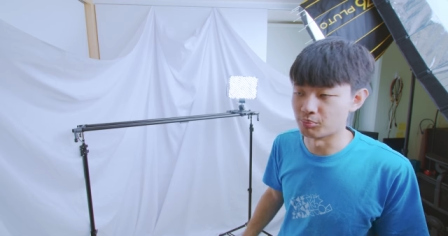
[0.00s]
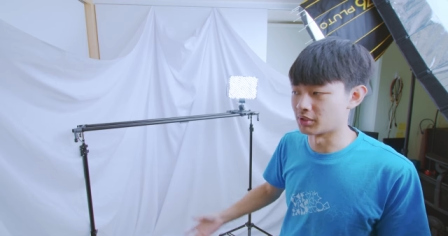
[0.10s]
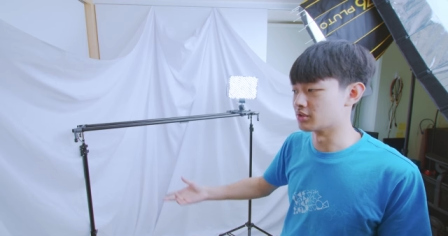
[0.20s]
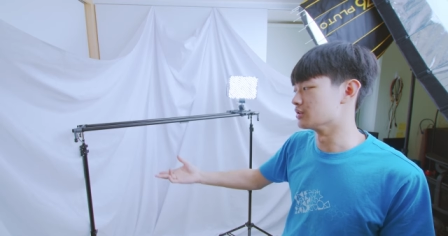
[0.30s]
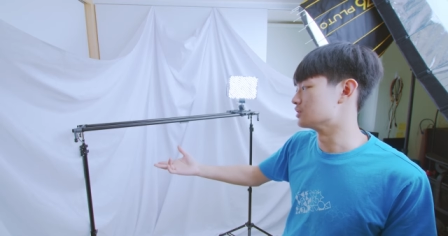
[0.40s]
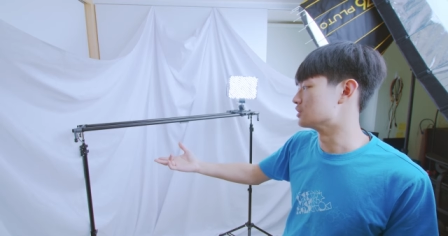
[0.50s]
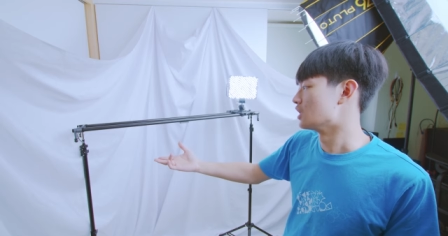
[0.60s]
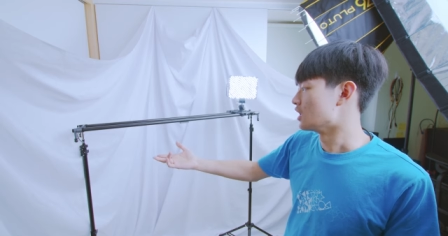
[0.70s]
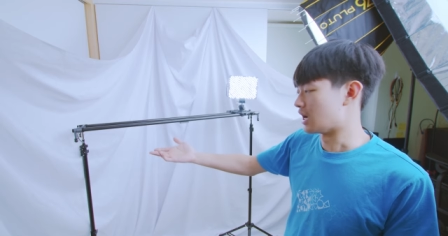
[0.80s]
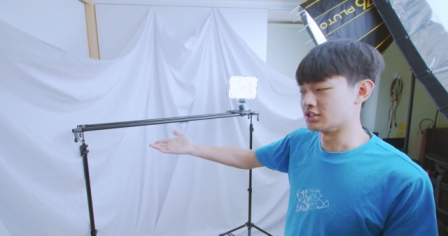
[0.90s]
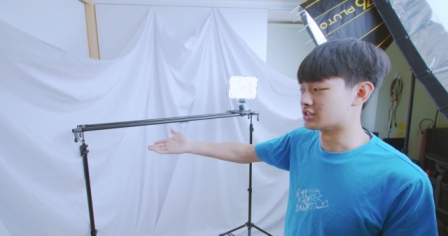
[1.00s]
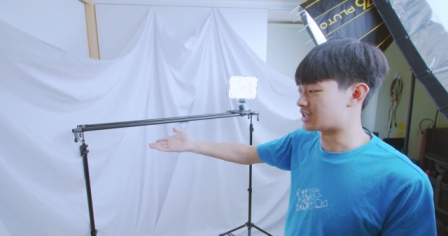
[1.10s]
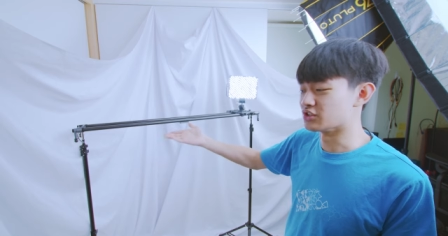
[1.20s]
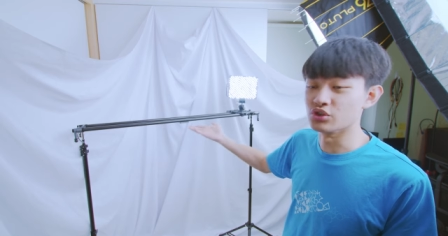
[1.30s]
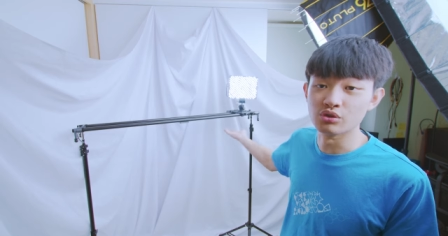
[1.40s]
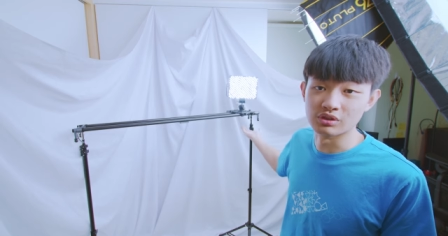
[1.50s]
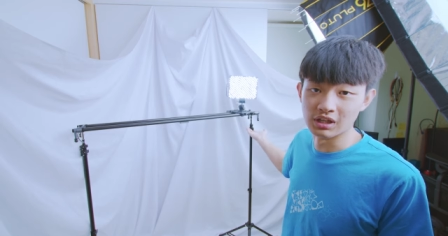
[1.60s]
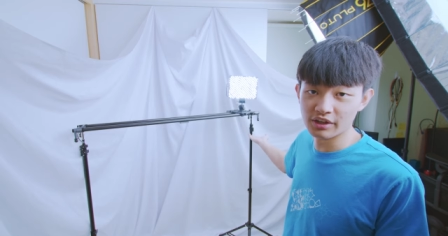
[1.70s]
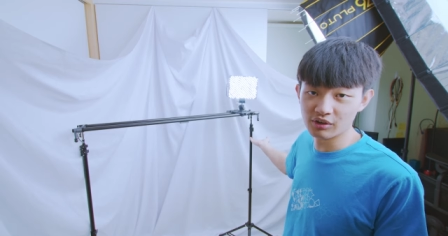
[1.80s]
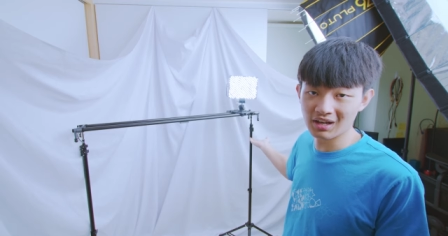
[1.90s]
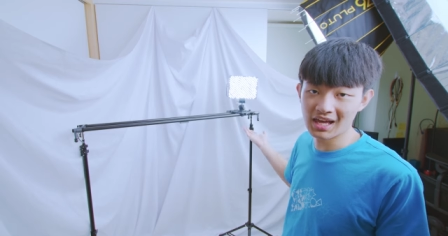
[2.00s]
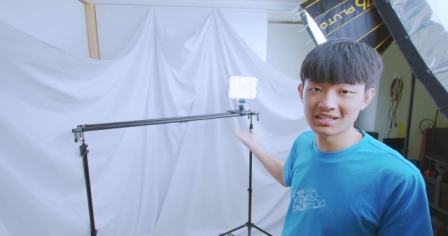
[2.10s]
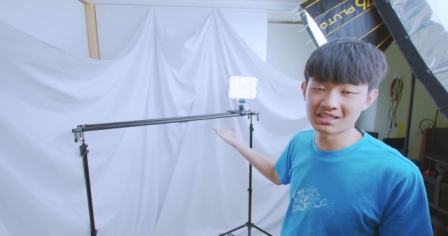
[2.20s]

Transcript: because I just can't use the little light